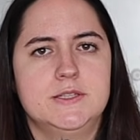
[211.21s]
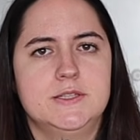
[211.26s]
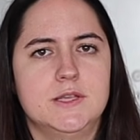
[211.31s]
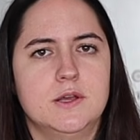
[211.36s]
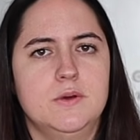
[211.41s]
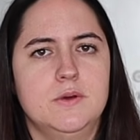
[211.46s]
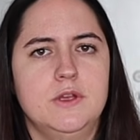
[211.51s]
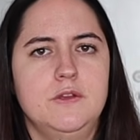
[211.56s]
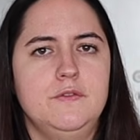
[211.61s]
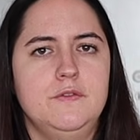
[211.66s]

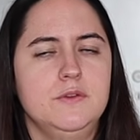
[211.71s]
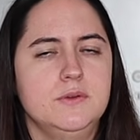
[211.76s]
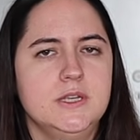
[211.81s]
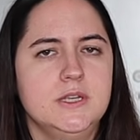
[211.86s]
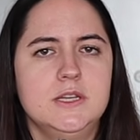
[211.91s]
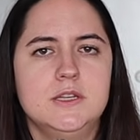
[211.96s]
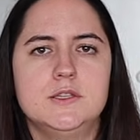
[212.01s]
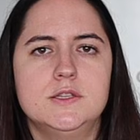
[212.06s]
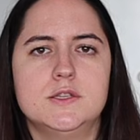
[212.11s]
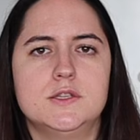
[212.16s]
So if you
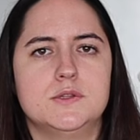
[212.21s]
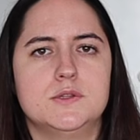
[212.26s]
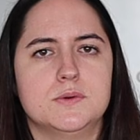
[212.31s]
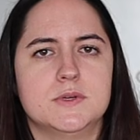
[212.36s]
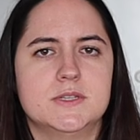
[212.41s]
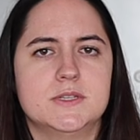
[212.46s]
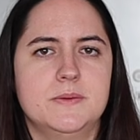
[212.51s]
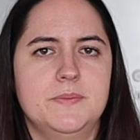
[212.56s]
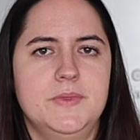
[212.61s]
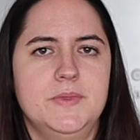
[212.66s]
needed to
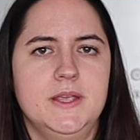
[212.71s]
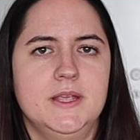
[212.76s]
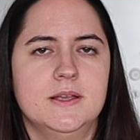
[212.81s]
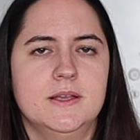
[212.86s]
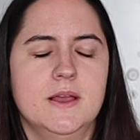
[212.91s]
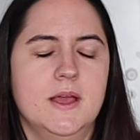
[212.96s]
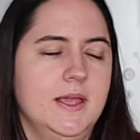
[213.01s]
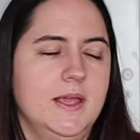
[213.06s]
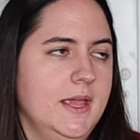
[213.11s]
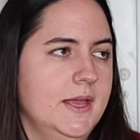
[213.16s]
store
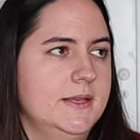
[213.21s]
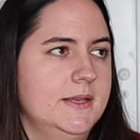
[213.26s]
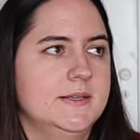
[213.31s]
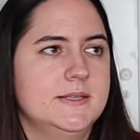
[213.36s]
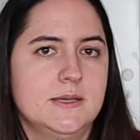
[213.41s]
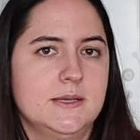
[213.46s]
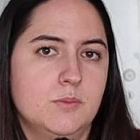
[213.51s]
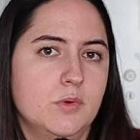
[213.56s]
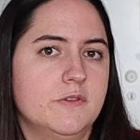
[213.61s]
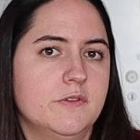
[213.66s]
something, again,
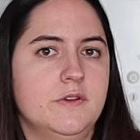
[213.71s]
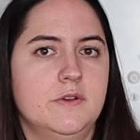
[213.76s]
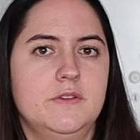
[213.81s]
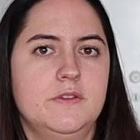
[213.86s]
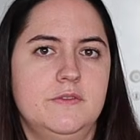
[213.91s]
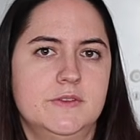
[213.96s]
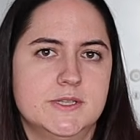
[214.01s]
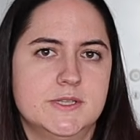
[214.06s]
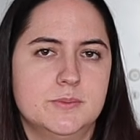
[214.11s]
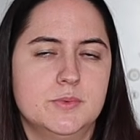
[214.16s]
somewhere very
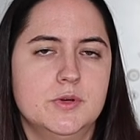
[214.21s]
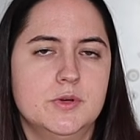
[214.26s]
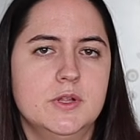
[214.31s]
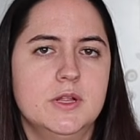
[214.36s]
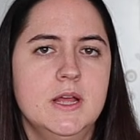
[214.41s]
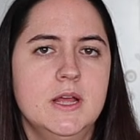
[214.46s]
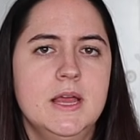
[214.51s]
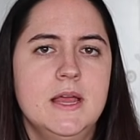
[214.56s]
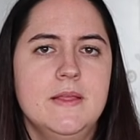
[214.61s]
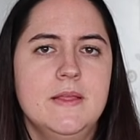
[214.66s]

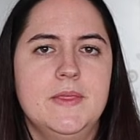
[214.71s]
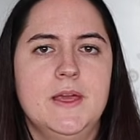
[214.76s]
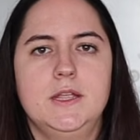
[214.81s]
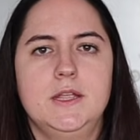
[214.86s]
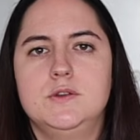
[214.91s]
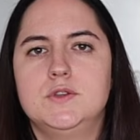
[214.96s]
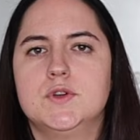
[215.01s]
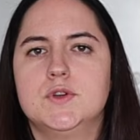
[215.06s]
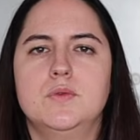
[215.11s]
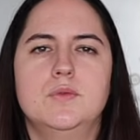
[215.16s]
visible, that
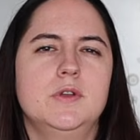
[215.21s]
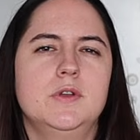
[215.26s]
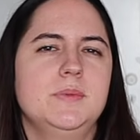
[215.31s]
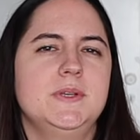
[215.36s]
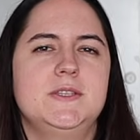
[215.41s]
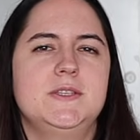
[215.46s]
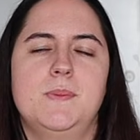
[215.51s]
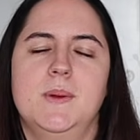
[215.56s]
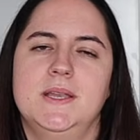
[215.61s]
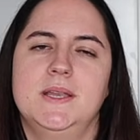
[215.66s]
you don't want to be
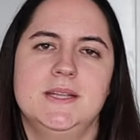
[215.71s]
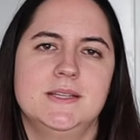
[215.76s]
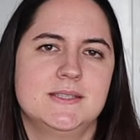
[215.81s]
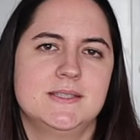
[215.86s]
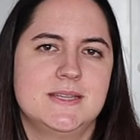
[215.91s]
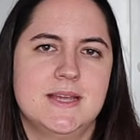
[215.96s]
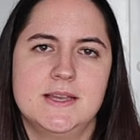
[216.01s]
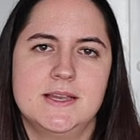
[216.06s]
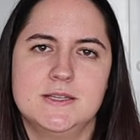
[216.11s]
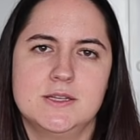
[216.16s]
spending
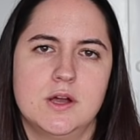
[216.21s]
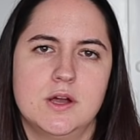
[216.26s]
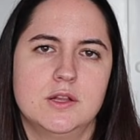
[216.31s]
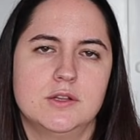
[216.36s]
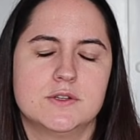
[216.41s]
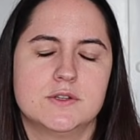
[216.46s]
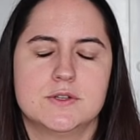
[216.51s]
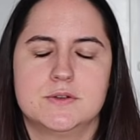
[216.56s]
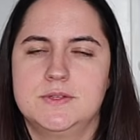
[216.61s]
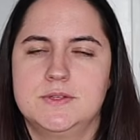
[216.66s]

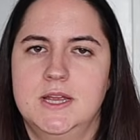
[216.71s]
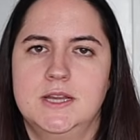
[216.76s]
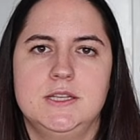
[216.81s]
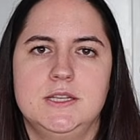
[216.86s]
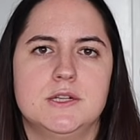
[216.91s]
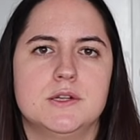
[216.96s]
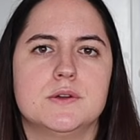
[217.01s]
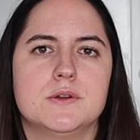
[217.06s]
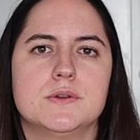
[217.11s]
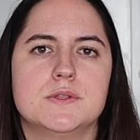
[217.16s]
$10 or
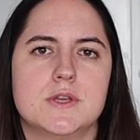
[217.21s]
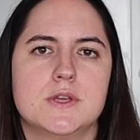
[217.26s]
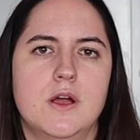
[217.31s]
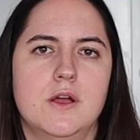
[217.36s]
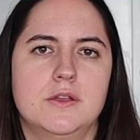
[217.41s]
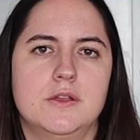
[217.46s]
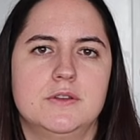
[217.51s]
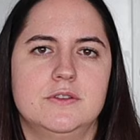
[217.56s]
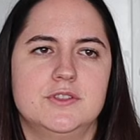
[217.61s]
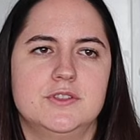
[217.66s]
€10
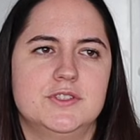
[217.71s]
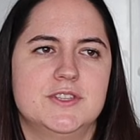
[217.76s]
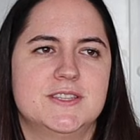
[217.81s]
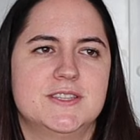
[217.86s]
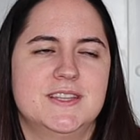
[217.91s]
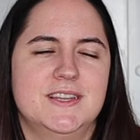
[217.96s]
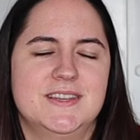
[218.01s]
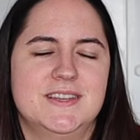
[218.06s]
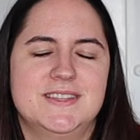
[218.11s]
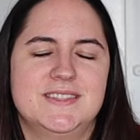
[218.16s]
on
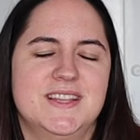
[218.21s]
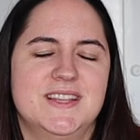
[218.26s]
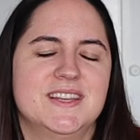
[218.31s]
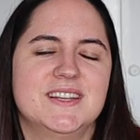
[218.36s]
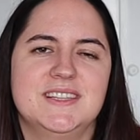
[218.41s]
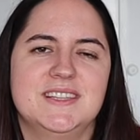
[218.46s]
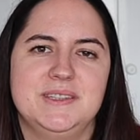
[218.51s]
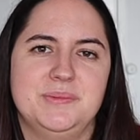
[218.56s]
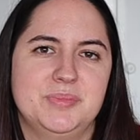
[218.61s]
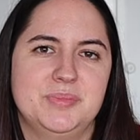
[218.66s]
just an
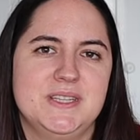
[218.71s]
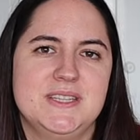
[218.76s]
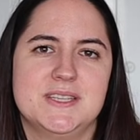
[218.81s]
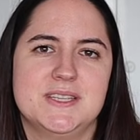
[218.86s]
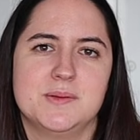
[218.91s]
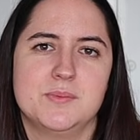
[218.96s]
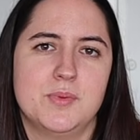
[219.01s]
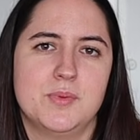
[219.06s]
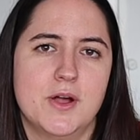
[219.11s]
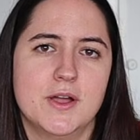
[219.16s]
aesthetically
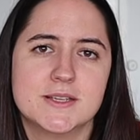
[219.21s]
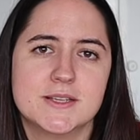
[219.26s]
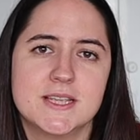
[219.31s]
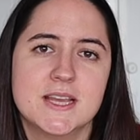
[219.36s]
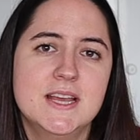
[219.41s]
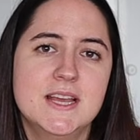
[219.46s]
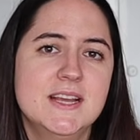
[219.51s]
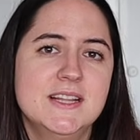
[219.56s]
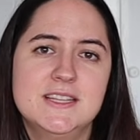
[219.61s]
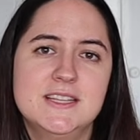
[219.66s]
pleasing box,
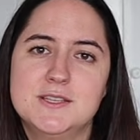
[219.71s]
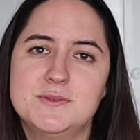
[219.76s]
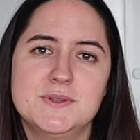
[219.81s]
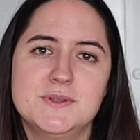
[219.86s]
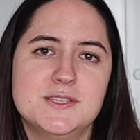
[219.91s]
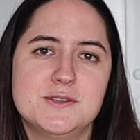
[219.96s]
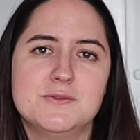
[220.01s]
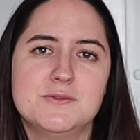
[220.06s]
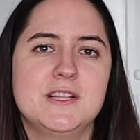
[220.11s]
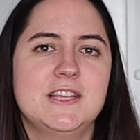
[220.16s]
this
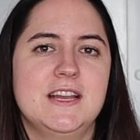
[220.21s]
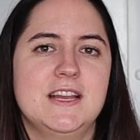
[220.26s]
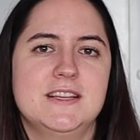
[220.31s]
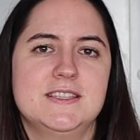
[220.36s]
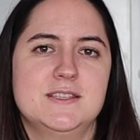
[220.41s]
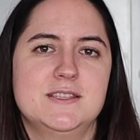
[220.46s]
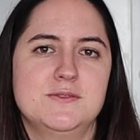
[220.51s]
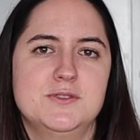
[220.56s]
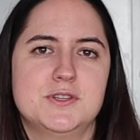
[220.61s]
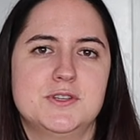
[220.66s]
one's a really
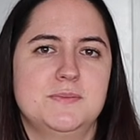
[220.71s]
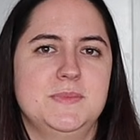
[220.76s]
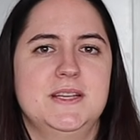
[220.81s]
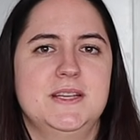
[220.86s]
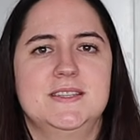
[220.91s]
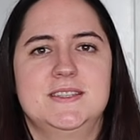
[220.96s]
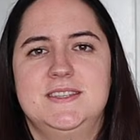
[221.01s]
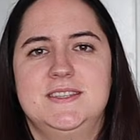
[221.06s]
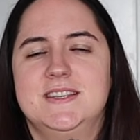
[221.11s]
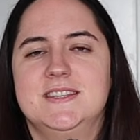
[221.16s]
nice solution
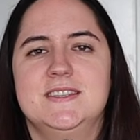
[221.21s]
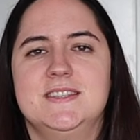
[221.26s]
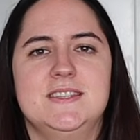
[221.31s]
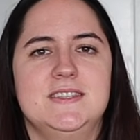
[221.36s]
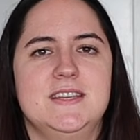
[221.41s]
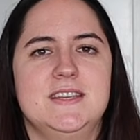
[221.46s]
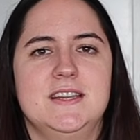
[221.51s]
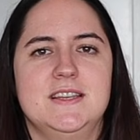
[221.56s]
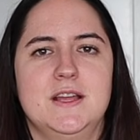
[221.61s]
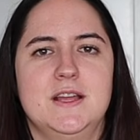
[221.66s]
because it doesn't
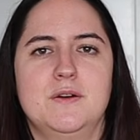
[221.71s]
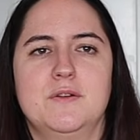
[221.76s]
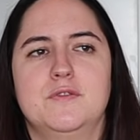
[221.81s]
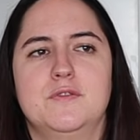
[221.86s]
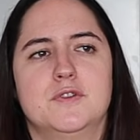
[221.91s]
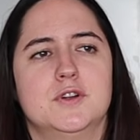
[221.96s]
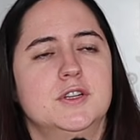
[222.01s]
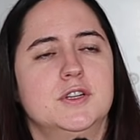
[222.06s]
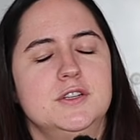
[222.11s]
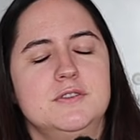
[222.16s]
stand out
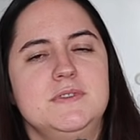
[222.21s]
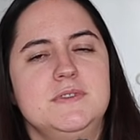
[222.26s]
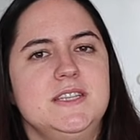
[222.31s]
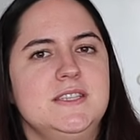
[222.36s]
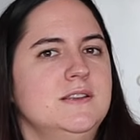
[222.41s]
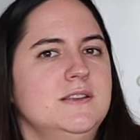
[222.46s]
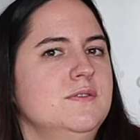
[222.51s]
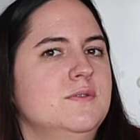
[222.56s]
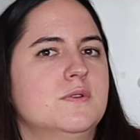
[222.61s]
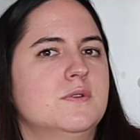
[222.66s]
for a good
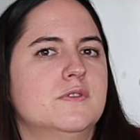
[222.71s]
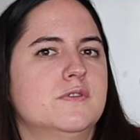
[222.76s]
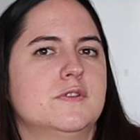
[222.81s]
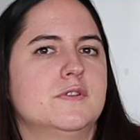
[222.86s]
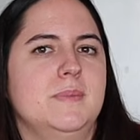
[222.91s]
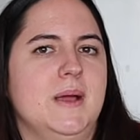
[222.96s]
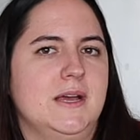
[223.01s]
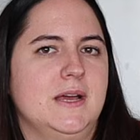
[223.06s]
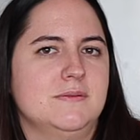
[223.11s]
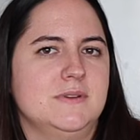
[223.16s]
reason or for a
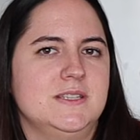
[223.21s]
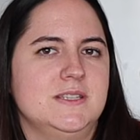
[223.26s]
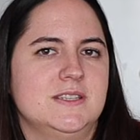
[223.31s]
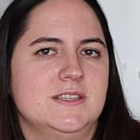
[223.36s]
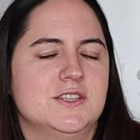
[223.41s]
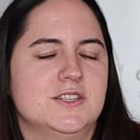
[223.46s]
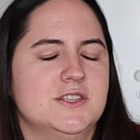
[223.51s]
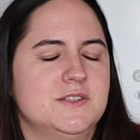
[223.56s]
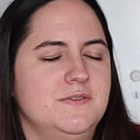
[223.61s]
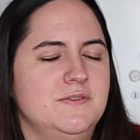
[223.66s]
bad reason.
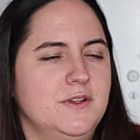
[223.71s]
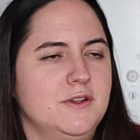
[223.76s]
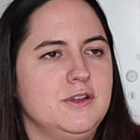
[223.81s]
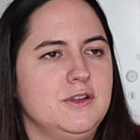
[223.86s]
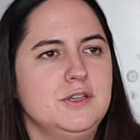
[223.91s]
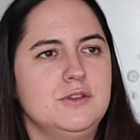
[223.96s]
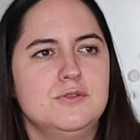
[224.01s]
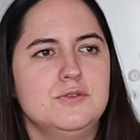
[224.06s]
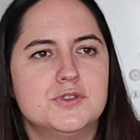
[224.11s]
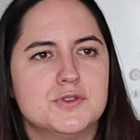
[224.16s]
It's just very
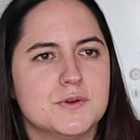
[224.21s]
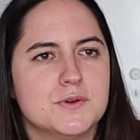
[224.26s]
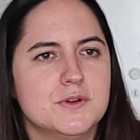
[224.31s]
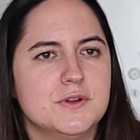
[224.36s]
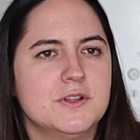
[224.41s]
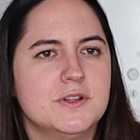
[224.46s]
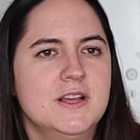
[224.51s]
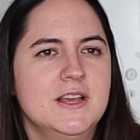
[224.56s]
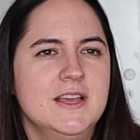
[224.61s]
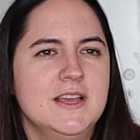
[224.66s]

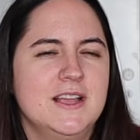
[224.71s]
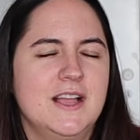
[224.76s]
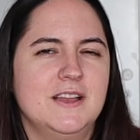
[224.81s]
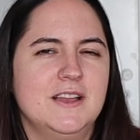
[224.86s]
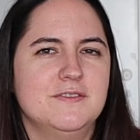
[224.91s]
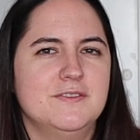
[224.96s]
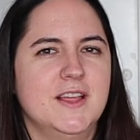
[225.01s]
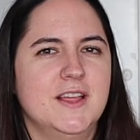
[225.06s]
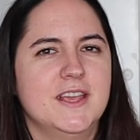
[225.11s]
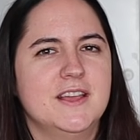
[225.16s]
neutral,
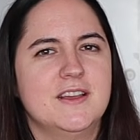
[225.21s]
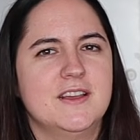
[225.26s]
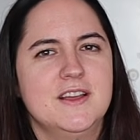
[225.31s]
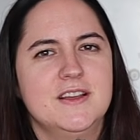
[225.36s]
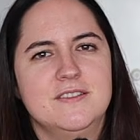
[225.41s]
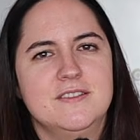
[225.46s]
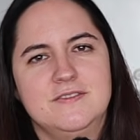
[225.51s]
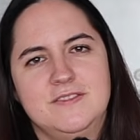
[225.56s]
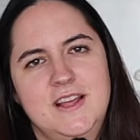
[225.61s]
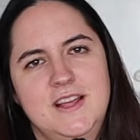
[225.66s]
kind of like
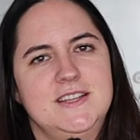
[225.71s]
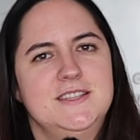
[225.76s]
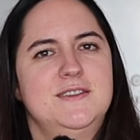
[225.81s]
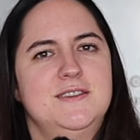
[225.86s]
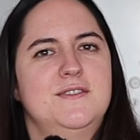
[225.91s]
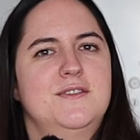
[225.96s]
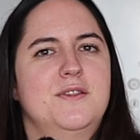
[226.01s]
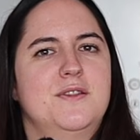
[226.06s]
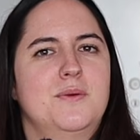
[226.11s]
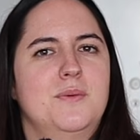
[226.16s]
flies
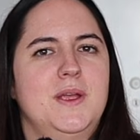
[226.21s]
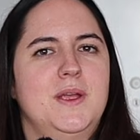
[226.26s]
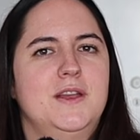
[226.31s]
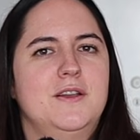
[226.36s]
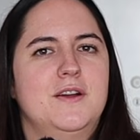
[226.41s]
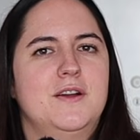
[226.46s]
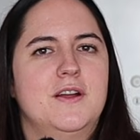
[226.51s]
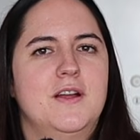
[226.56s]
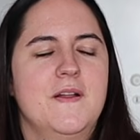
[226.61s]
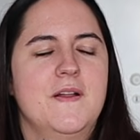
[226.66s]
under the
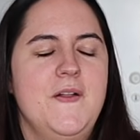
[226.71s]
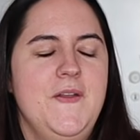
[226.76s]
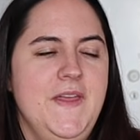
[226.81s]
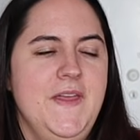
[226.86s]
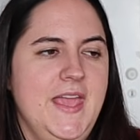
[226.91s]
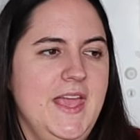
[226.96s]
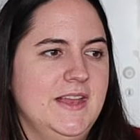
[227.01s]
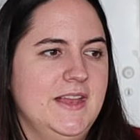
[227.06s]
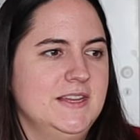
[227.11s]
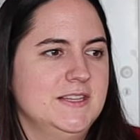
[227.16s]
radar,
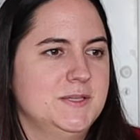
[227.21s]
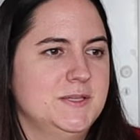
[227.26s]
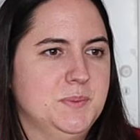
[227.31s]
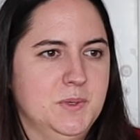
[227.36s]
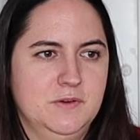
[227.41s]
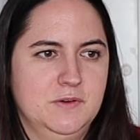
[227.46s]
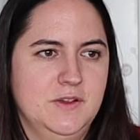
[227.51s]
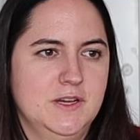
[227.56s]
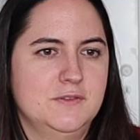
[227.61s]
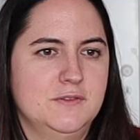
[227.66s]
and it's
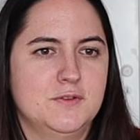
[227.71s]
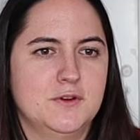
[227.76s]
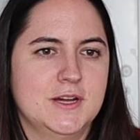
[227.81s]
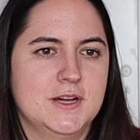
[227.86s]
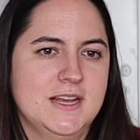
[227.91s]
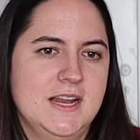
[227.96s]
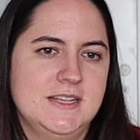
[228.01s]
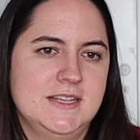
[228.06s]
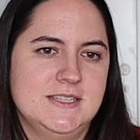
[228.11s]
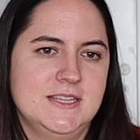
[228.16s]
perfect for
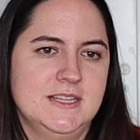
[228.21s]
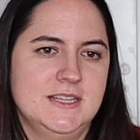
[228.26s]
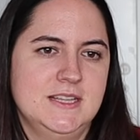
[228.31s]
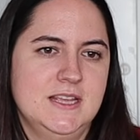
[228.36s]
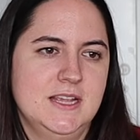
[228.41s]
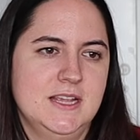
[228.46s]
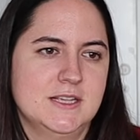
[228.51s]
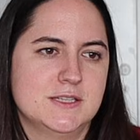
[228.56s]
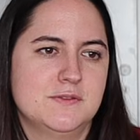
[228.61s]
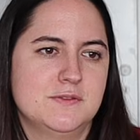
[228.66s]
organizing
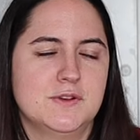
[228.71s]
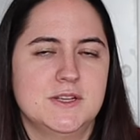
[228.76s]
things.